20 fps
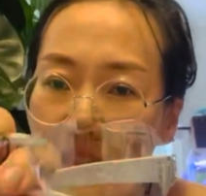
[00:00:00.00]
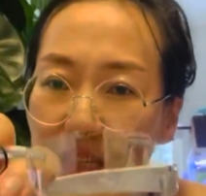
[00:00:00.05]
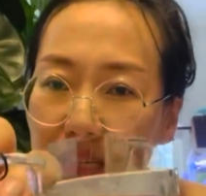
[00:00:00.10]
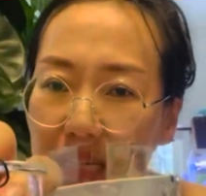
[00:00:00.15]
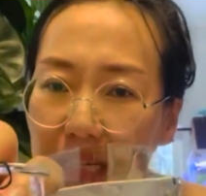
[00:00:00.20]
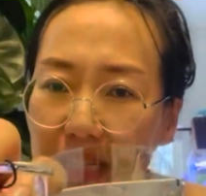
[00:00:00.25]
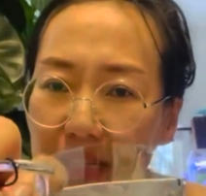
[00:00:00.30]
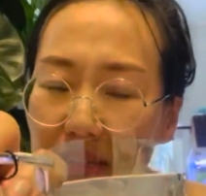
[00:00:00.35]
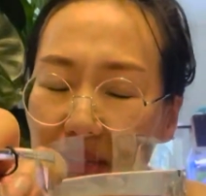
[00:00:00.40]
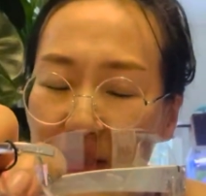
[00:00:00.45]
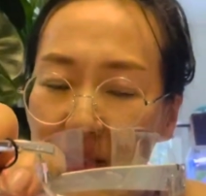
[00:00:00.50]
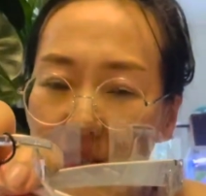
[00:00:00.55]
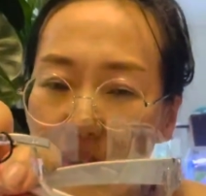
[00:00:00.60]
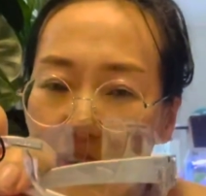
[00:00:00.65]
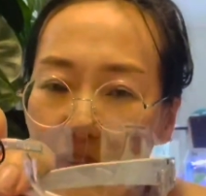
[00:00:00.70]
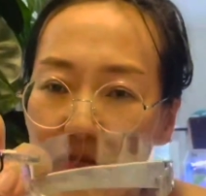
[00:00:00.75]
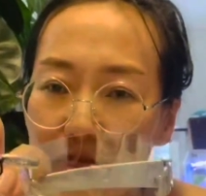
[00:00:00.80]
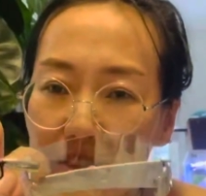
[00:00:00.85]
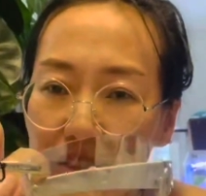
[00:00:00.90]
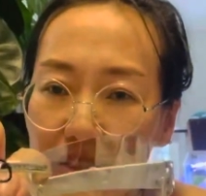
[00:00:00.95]
I don't know
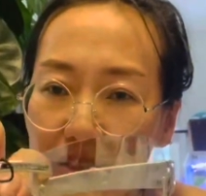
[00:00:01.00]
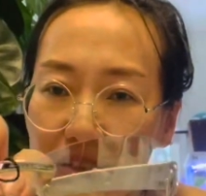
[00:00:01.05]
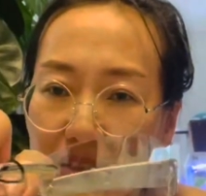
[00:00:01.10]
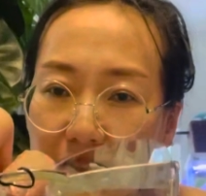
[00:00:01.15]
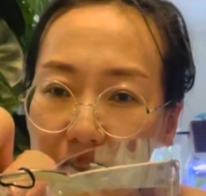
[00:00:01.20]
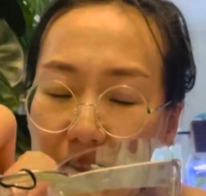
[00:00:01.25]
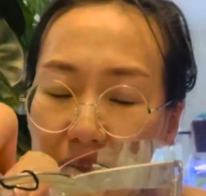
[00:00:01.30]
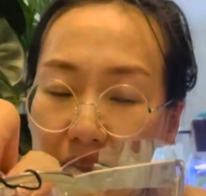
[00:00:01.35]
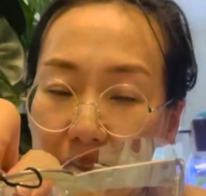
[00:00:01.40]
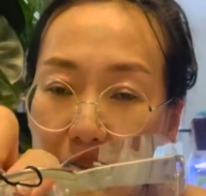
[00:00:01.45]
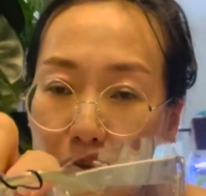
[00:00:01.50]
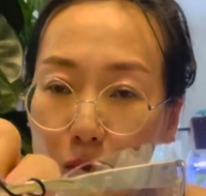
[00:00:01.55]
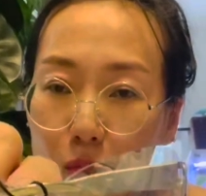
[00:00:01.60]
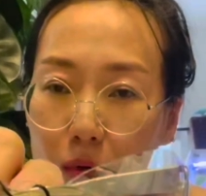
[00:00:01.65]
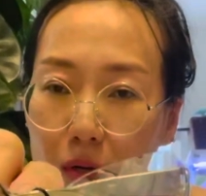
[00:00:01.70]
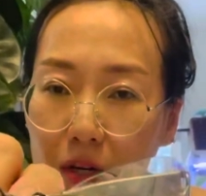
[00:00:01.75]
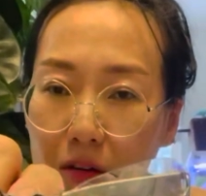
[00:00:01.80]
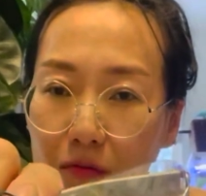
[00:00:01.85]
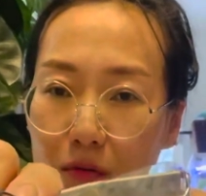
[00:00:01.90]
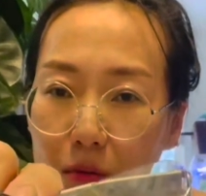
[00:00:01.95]
if this is gonna
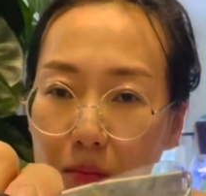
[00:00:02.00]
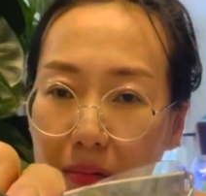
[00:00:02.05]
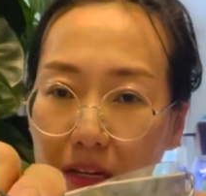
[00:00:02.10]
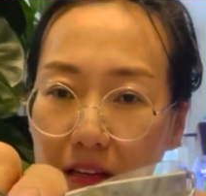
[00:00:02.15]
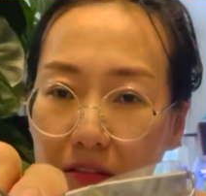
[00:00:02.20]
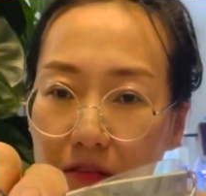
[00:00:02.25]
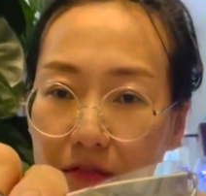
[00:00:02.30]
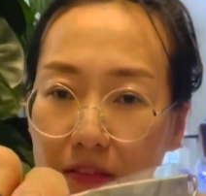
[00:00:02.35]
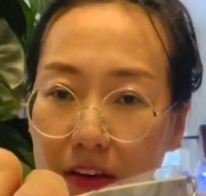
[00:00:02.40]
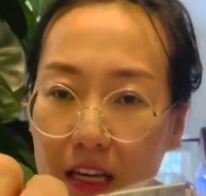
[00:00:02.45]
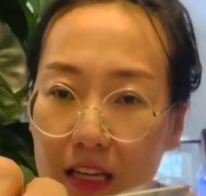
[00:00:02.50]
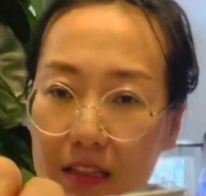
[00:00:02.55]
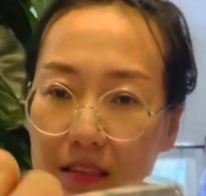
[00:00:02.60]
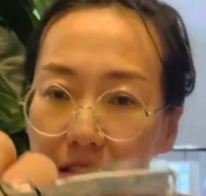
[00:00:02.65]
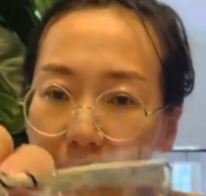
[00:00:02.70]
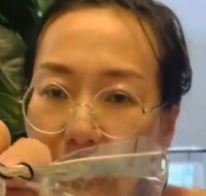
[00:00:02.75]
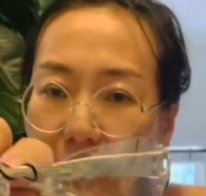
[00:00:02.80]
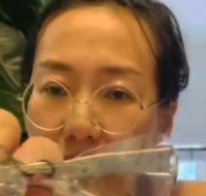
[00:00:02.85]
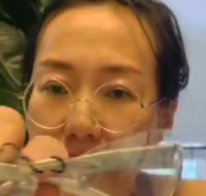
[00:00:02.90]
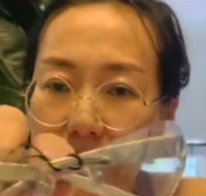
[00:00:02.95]
work for my
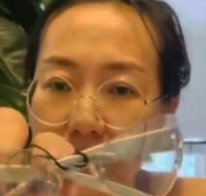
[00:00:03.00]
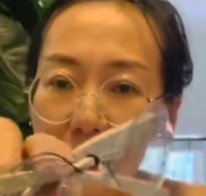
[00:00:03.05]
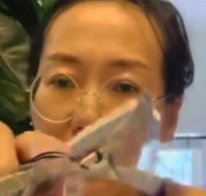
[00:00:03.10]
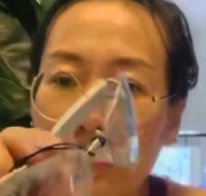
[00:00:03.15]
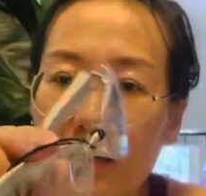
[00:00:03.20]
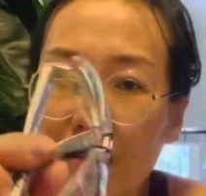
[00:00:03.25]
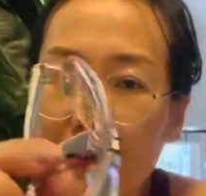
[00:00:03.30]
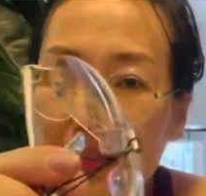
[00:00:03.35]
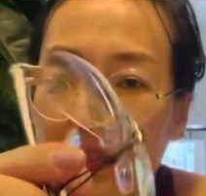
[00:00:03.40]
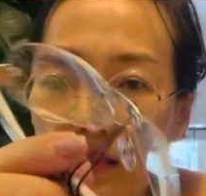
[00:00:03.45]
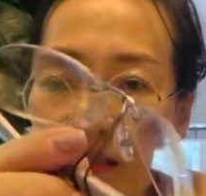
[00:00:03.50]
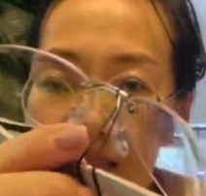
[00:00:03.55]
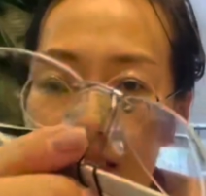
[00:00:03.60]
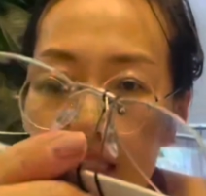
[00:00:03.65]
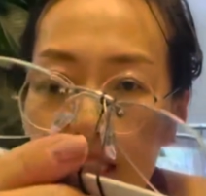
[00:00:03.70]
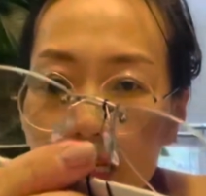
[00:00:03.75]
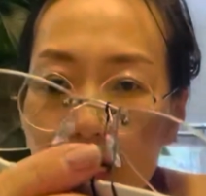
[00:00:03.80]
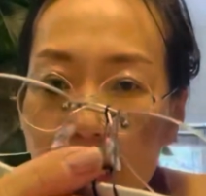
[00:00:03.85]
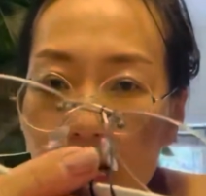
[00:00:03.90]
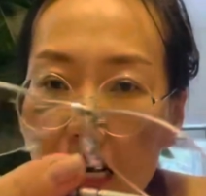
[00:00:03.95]
face
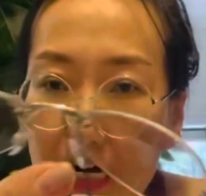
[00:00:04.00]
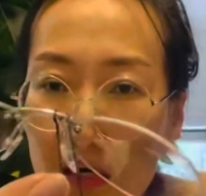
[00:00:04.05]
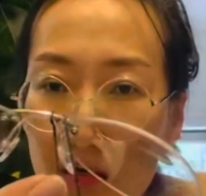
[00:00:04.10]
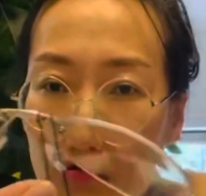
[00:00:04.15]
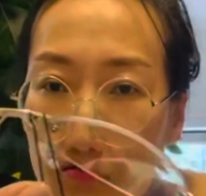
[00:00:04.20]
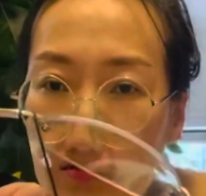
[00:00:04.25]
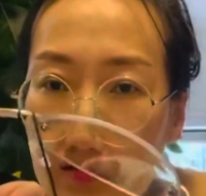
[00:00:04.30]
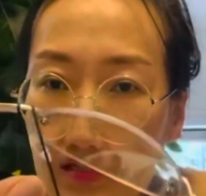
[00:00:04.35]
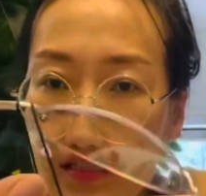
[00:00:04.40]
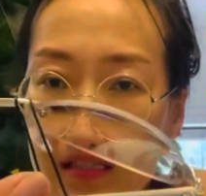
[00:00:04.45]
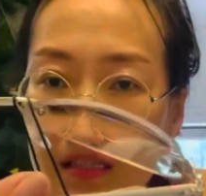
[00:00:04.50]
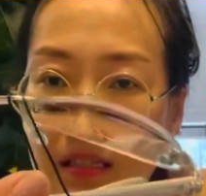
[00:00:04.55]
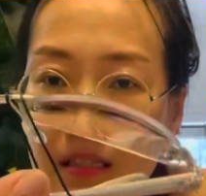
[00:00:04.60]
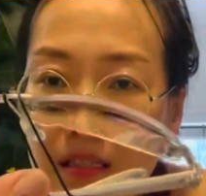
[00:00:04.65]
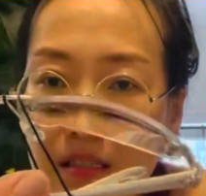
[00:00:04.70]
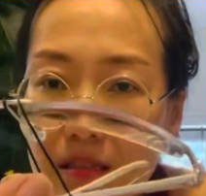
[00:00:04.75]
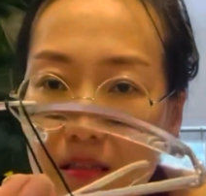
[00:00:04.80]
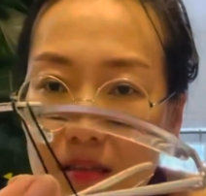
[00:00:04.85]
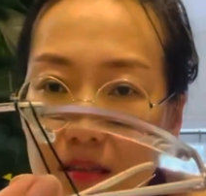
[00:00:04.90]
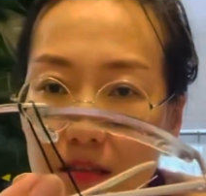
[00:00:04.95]
See how
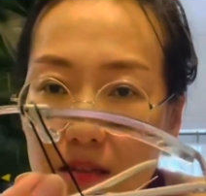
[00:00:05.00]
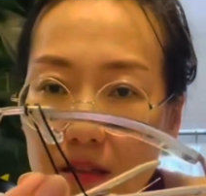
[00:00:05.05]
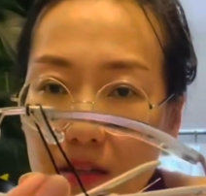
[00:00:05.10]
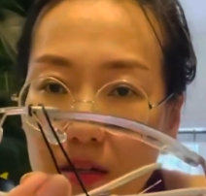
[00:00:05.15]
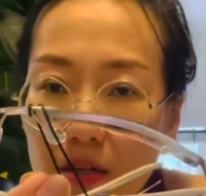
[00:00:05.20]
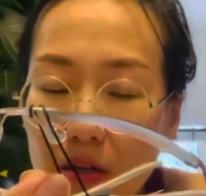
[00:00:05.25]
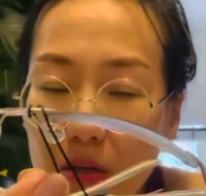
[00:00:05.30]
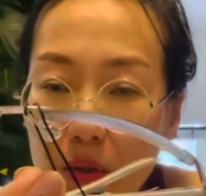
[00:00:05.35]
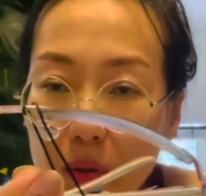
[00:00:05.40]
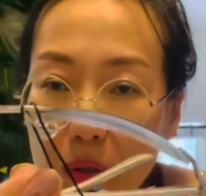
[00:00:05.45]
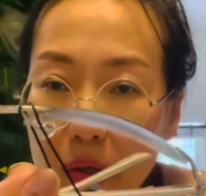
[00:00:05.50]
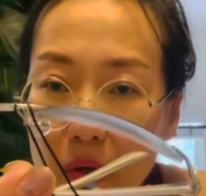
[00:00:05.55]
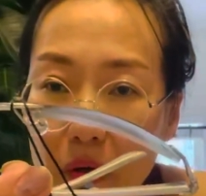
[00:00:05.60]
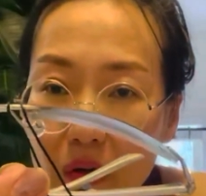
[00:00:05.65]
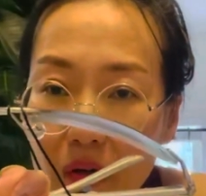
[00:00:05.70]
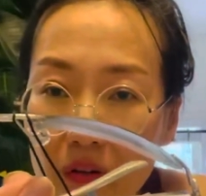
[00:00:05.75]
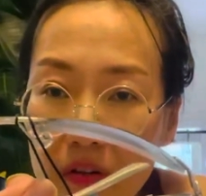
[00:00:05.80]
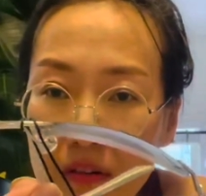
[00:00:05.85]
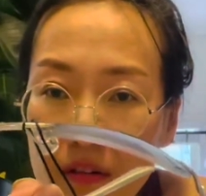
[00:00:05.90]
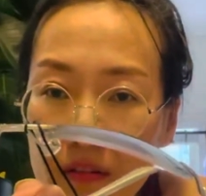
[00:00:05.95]
it's
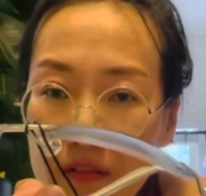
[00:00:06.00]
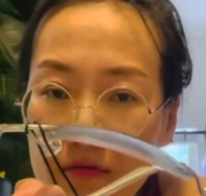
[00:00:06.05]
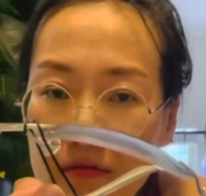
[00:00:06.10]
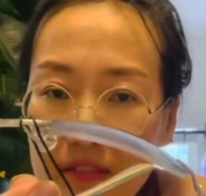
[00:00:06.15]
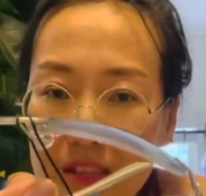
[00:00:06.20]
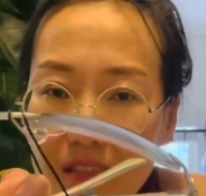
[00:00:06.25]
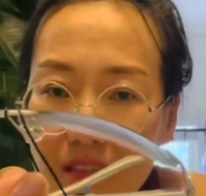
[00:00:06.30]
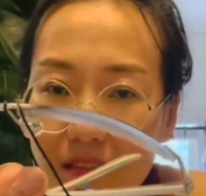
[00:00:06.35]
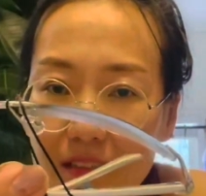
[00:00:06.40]
curved?